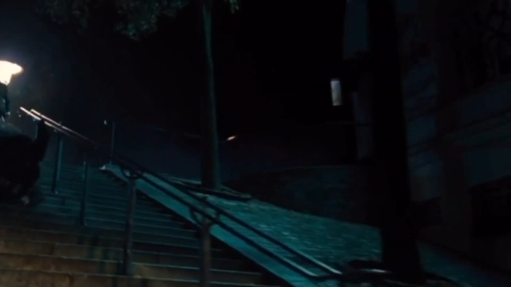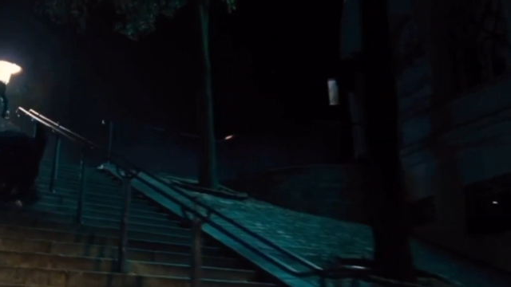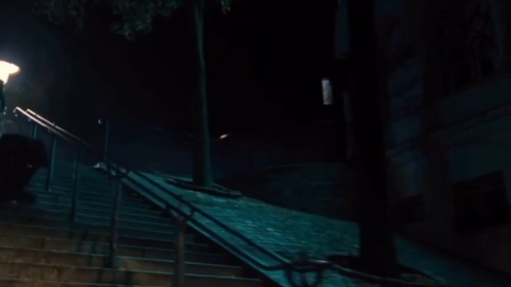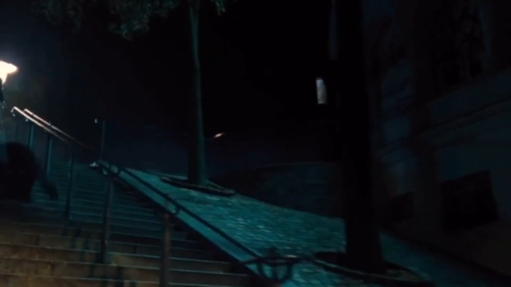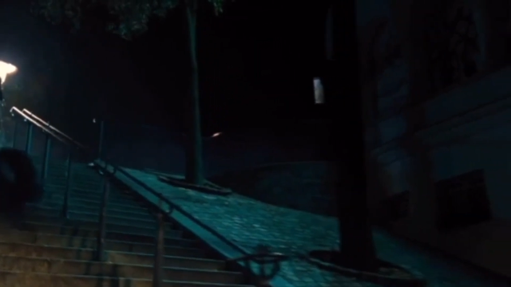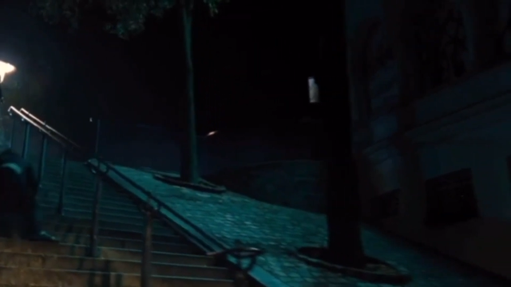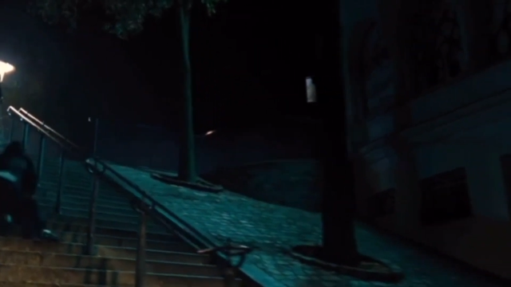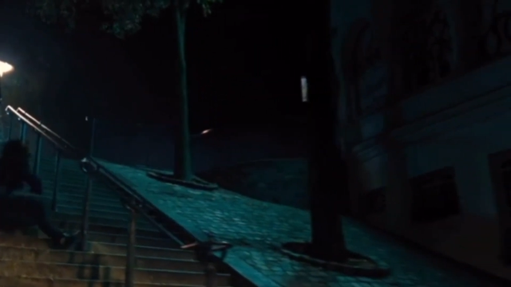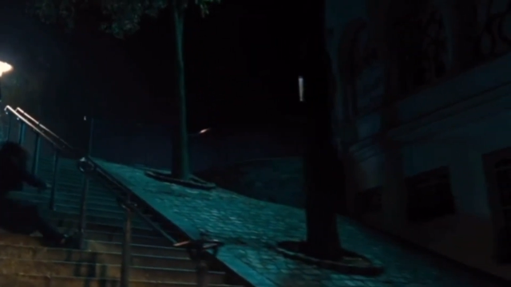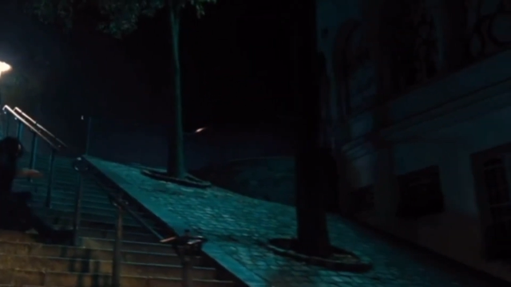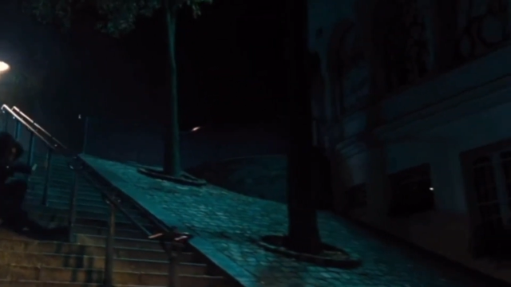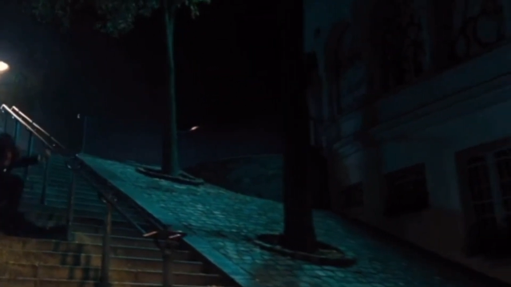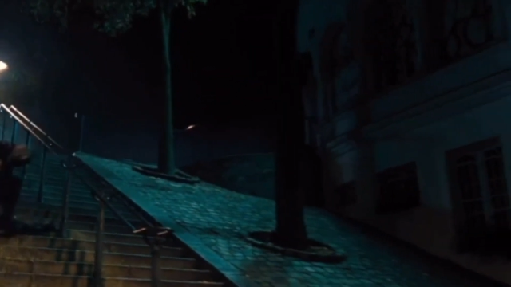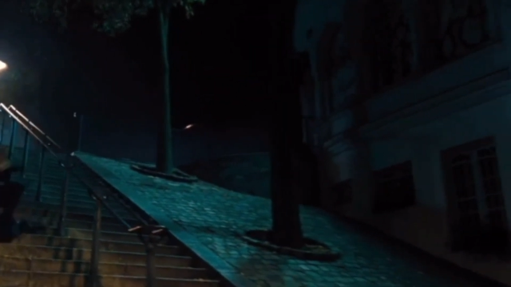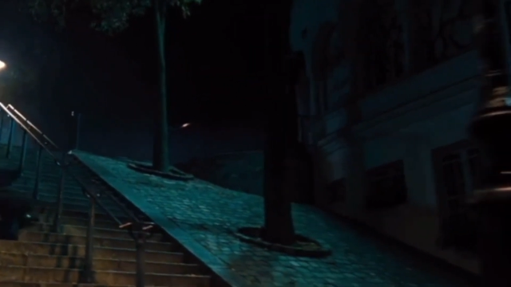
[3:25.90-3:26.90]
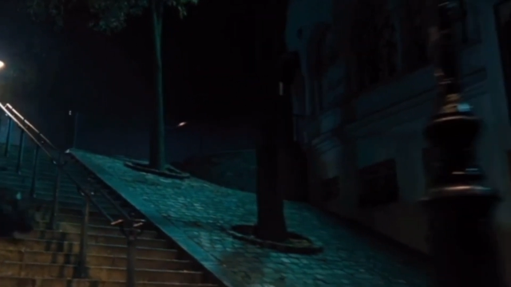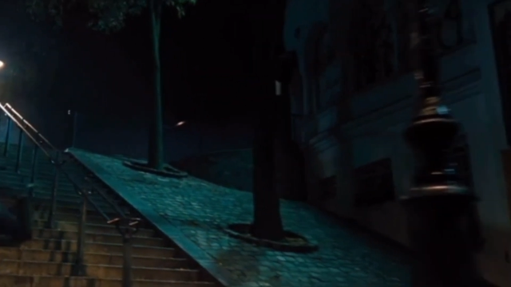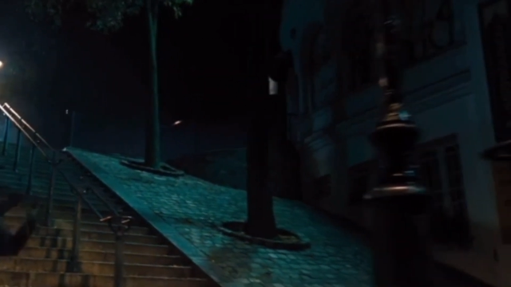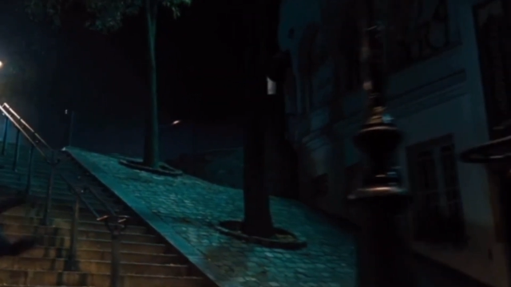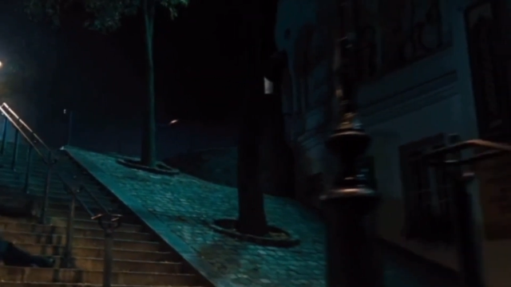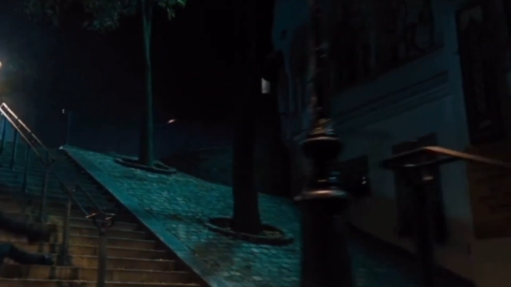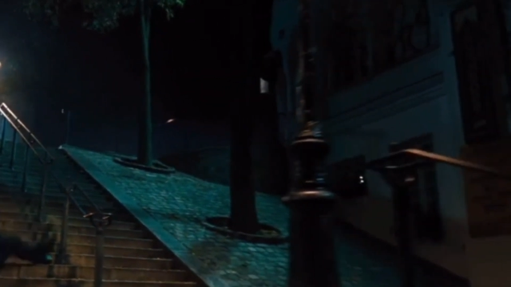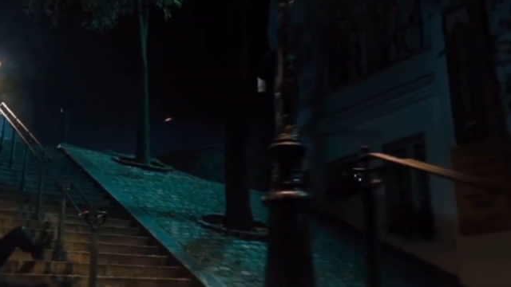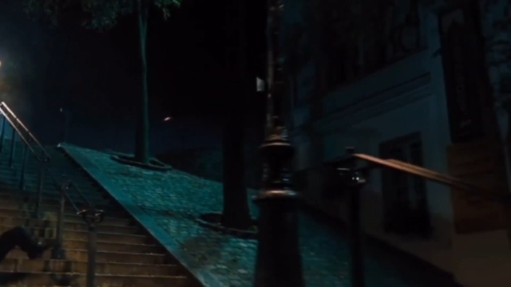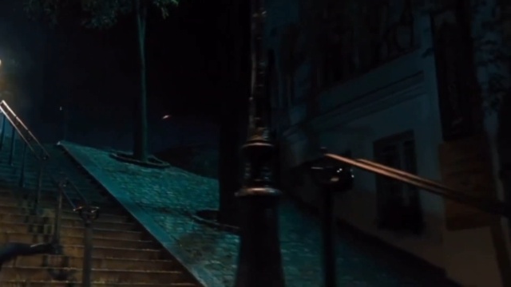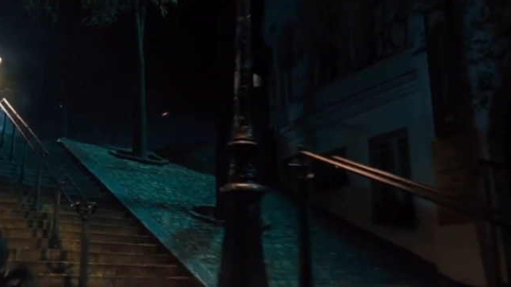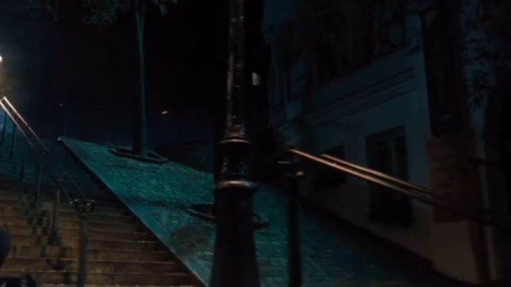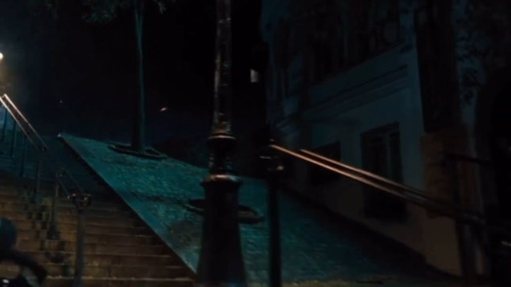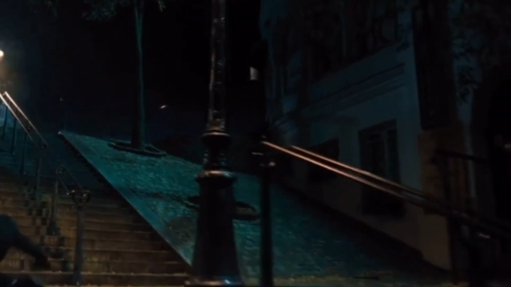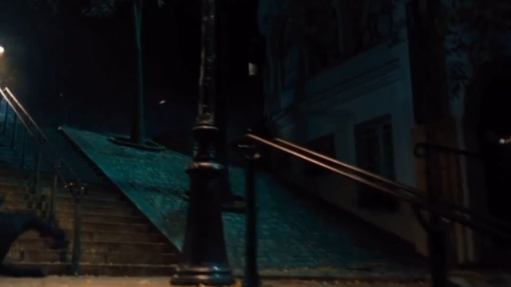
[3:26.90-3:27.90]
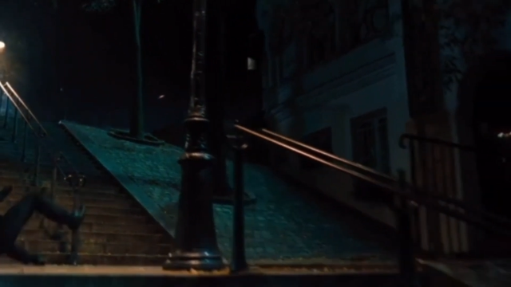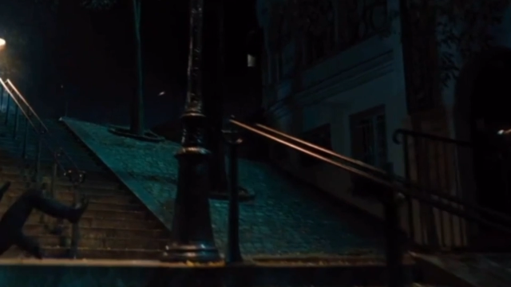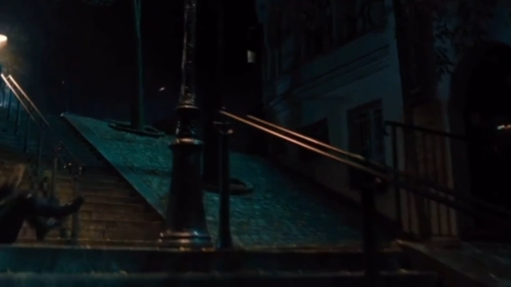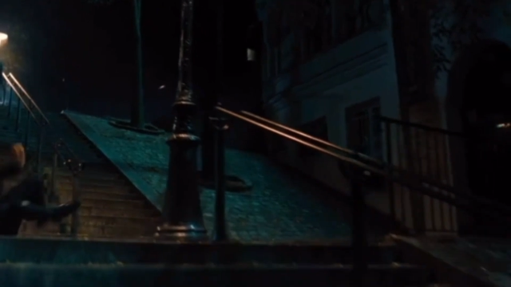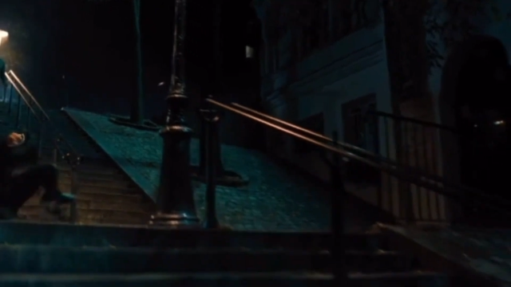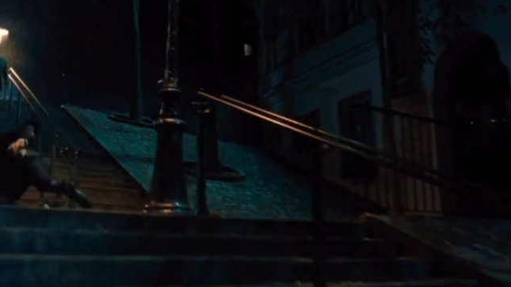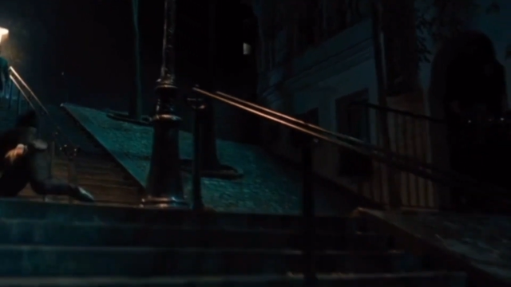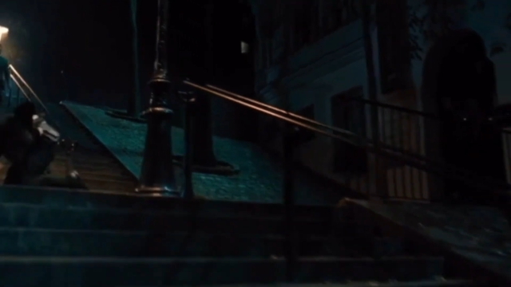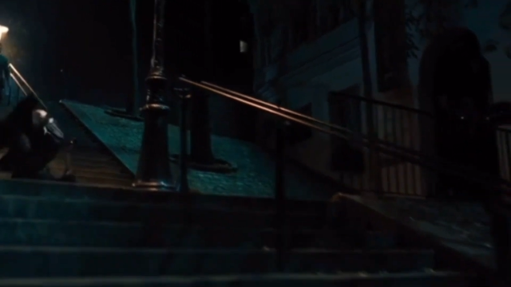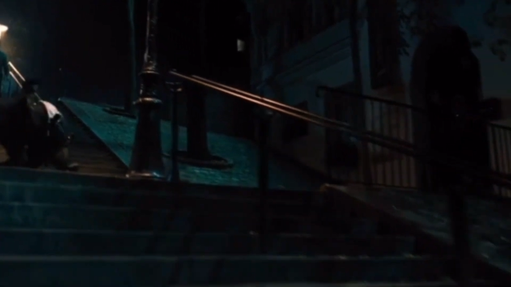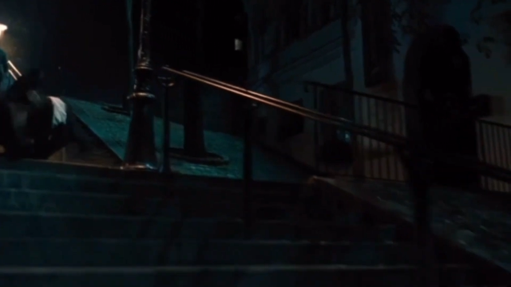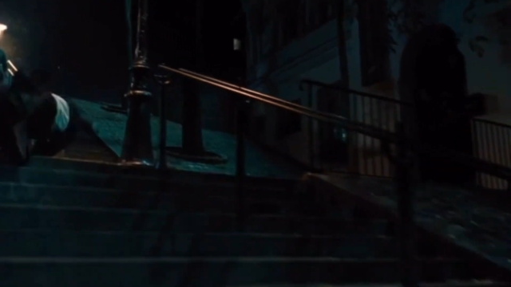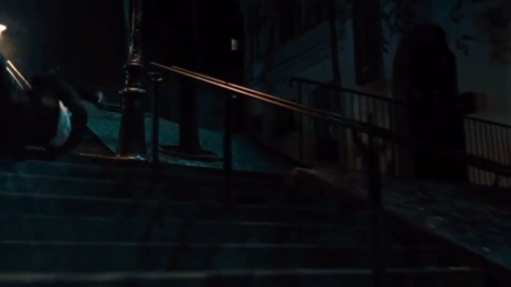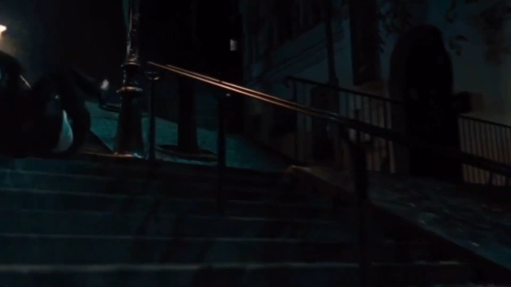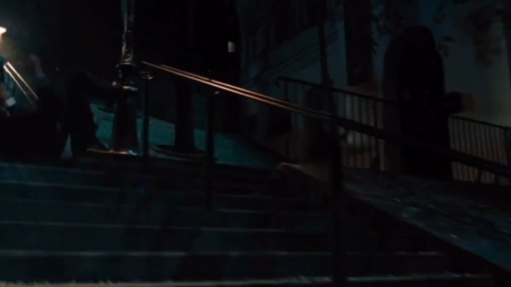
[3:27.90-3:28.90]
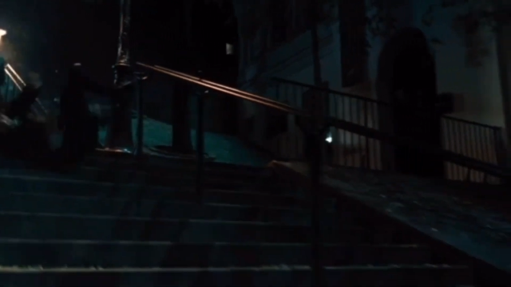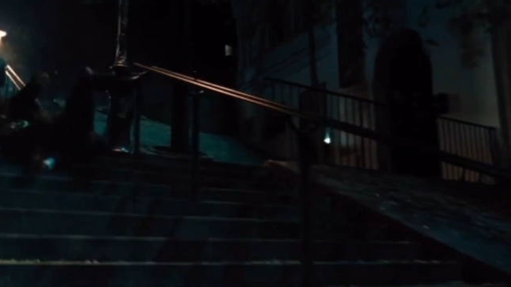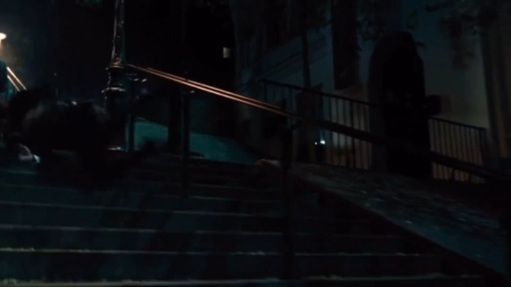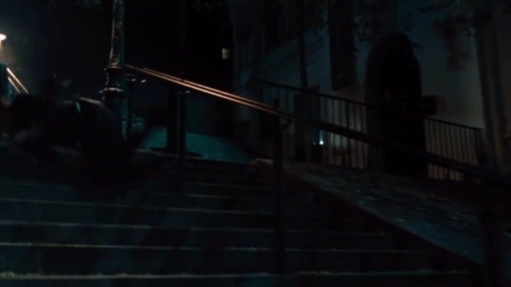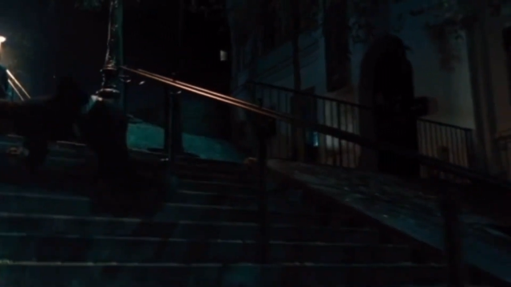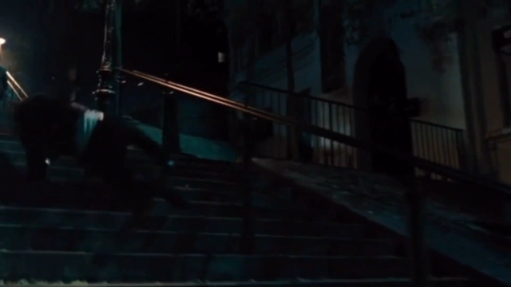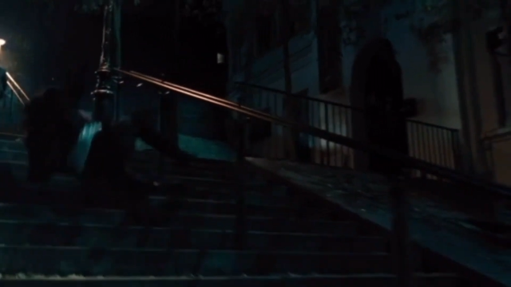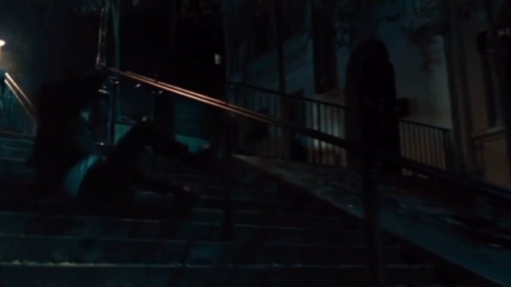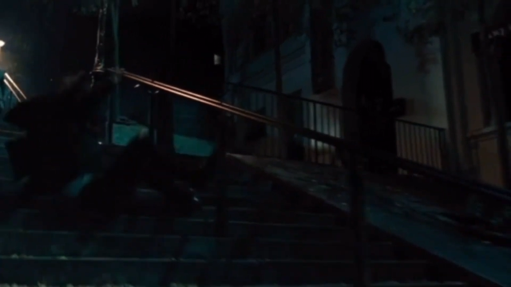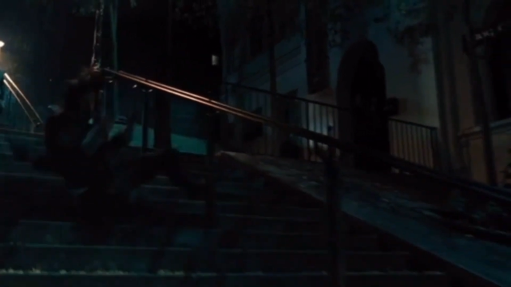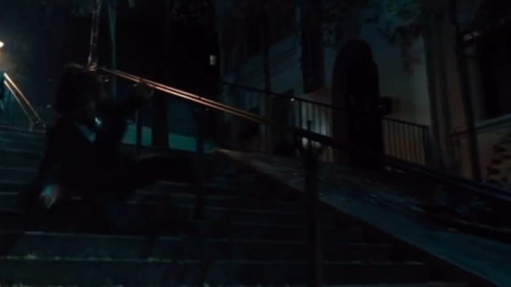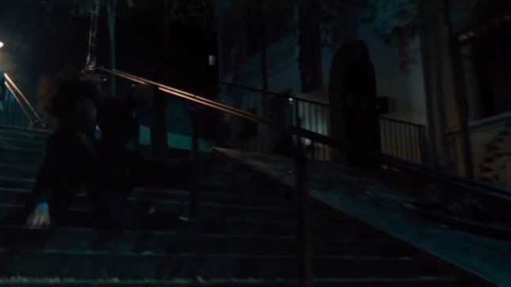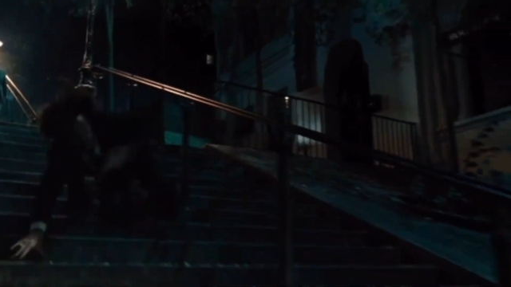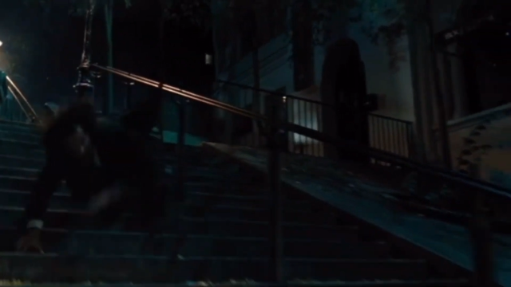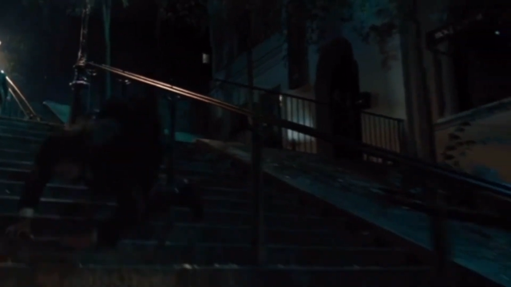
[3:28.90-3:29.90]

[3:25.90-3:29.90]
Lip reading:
Nobody's mouth can be seen.